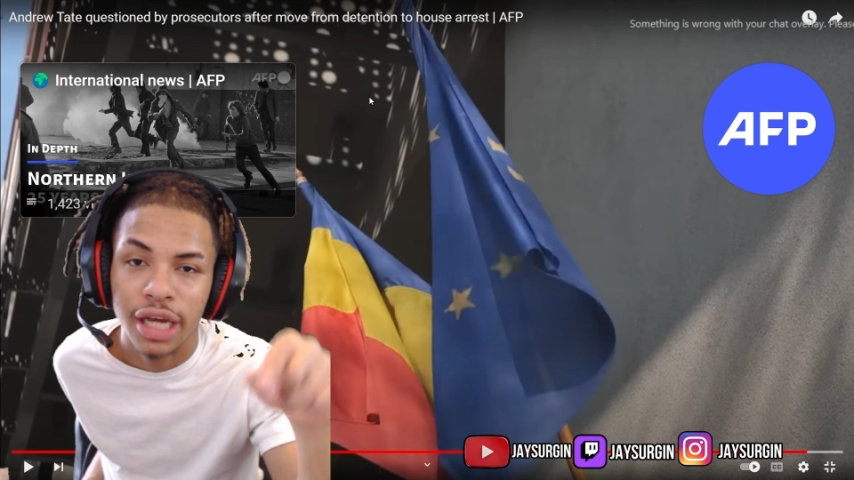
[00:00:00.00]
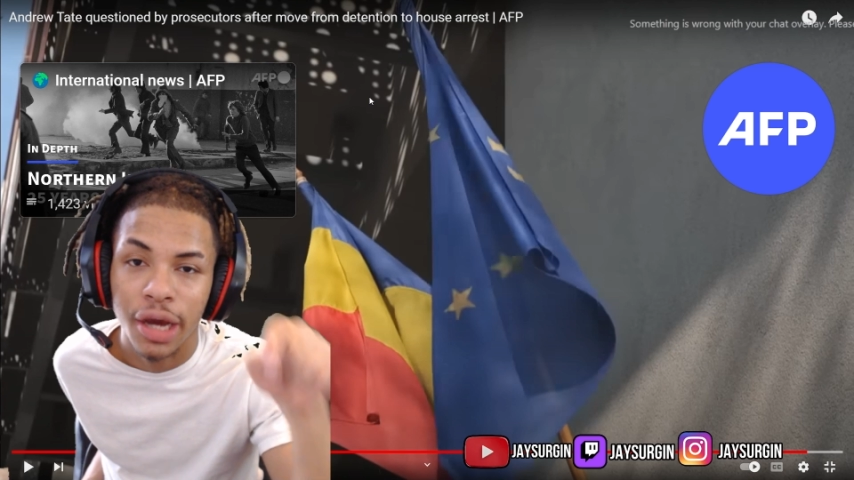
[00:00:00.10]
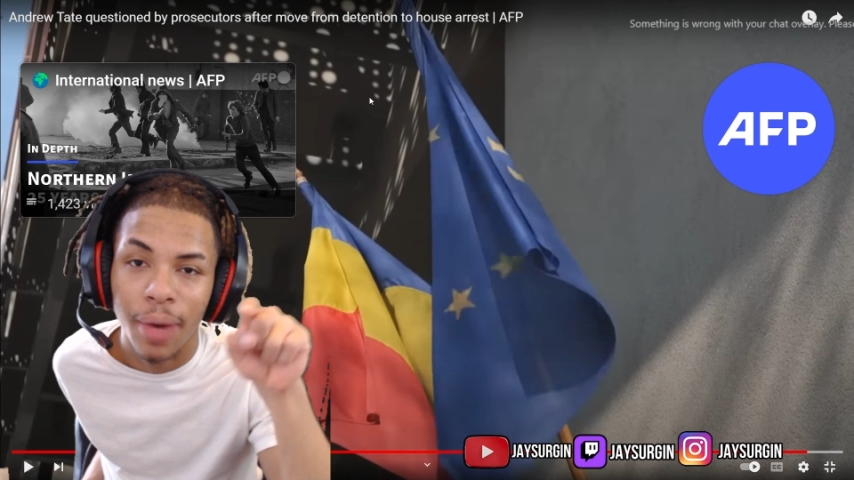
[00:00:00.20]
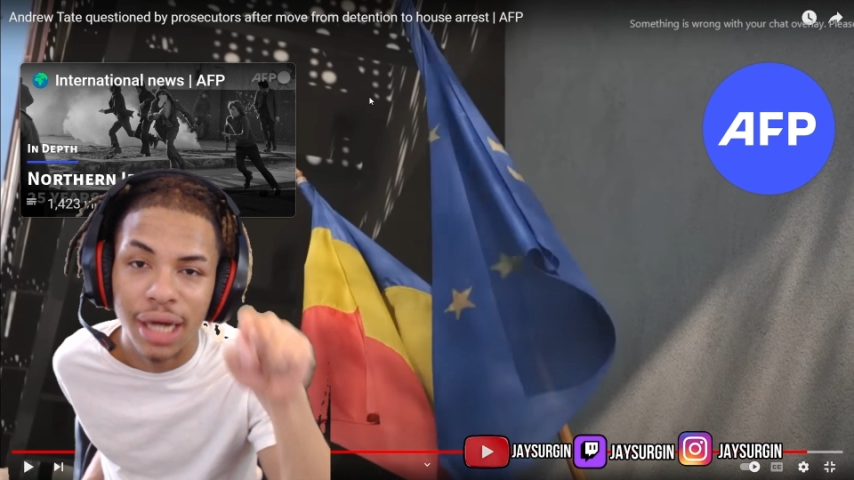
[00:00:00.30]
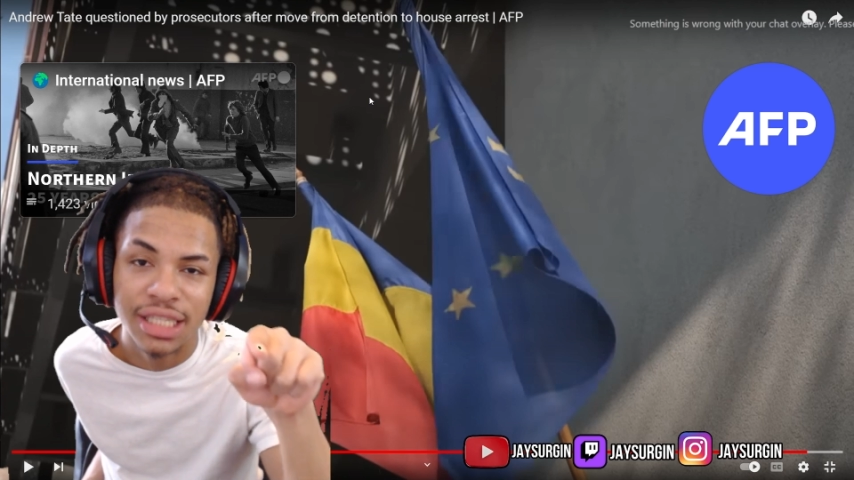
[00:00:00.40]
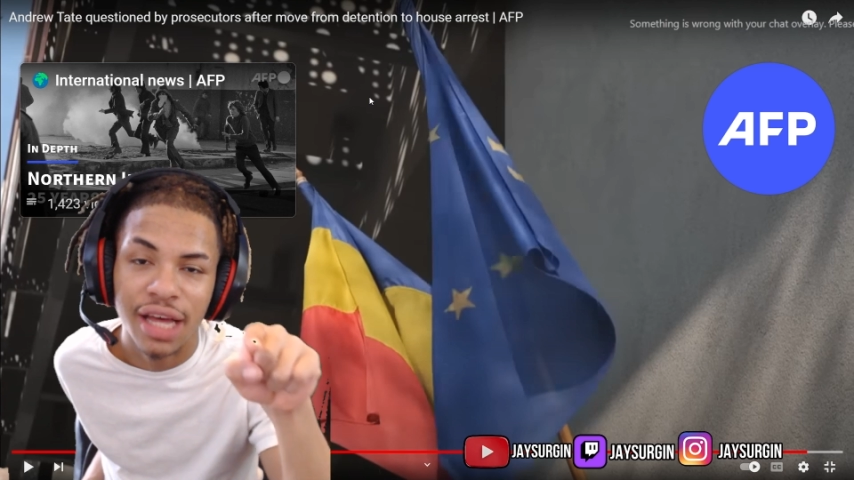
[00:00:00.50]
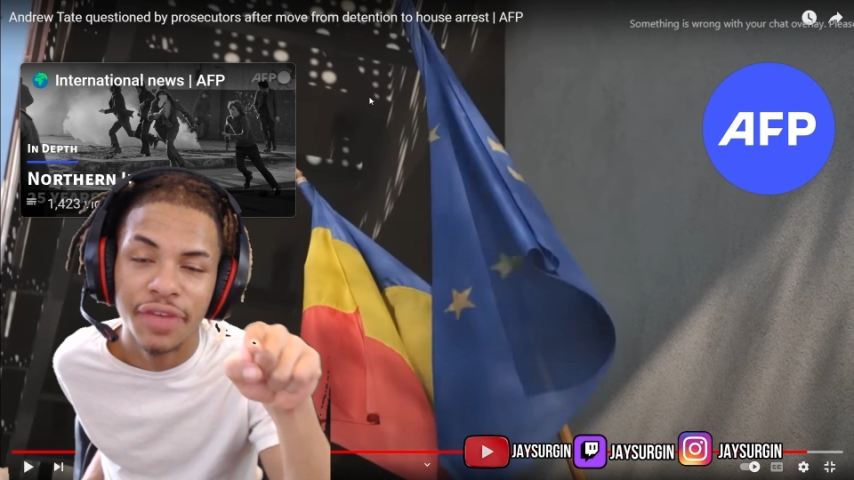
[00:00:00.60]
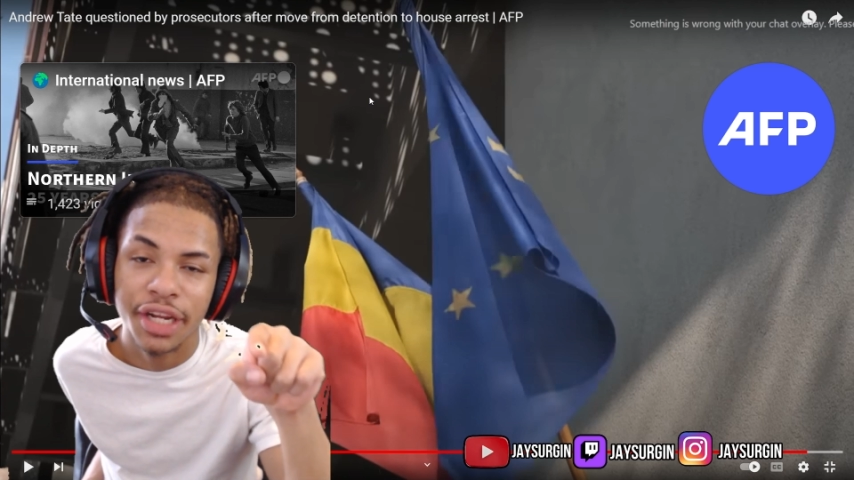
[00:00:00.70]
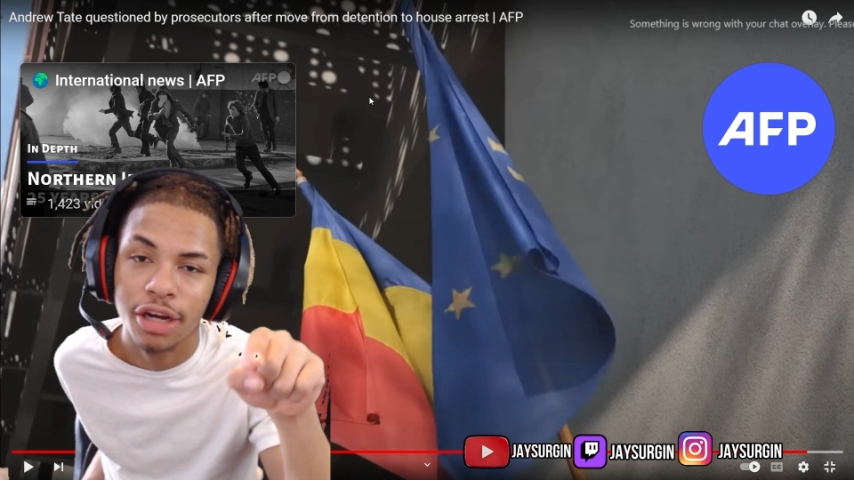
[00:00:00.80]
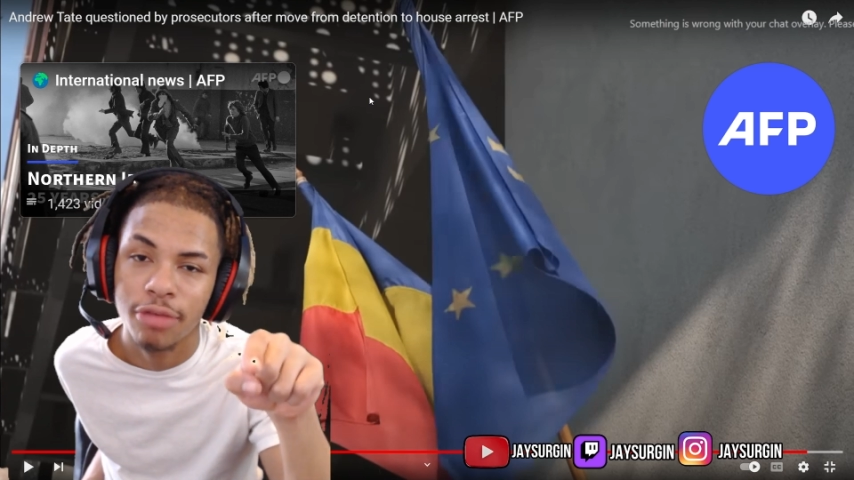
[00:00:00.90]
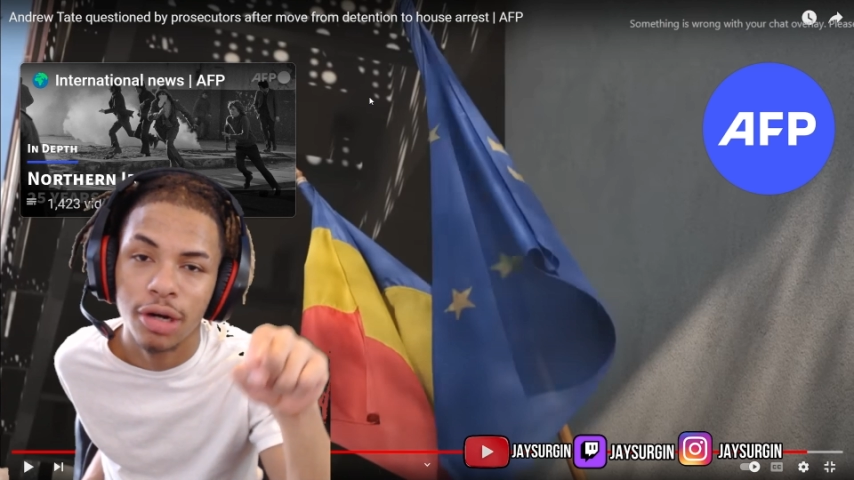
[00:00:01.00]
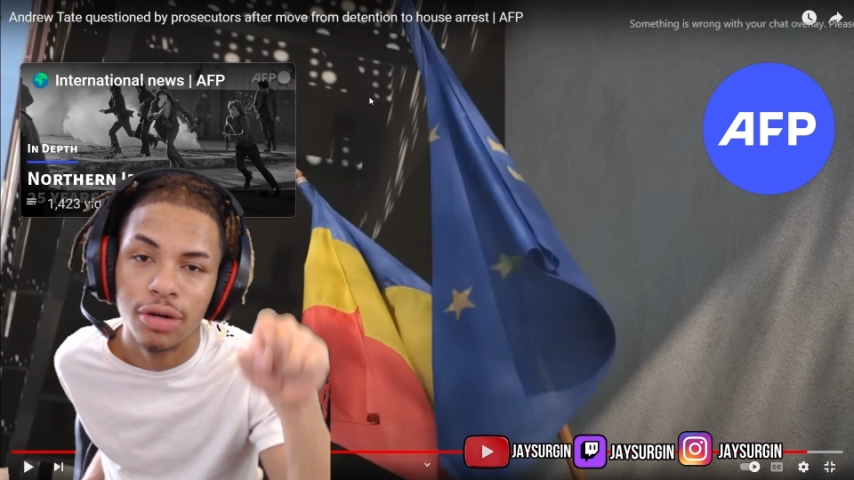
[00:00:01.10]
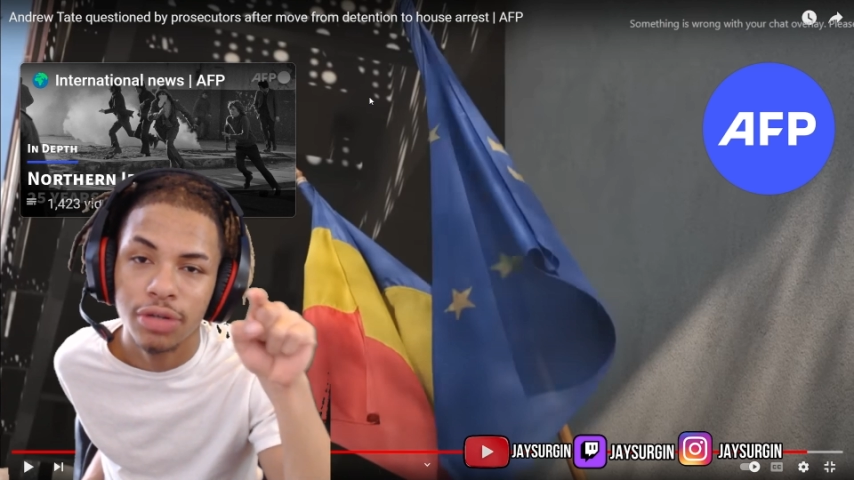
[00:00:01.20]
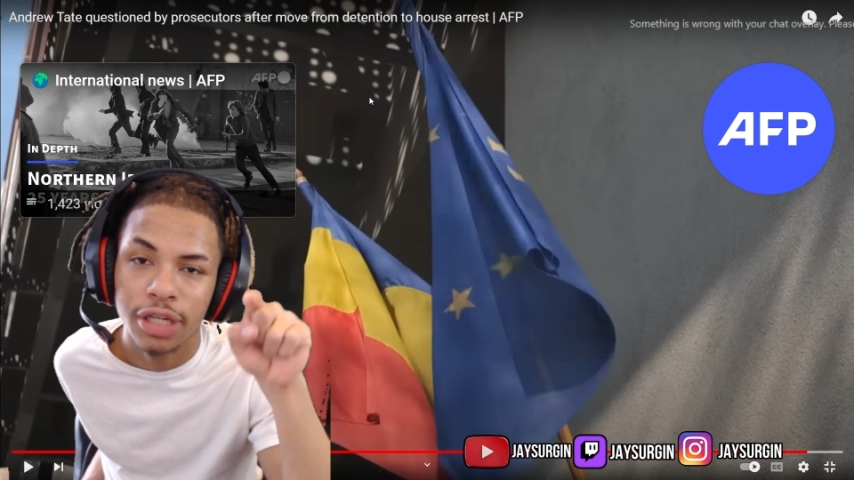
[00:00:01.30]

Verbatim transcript: and watch that video, bro.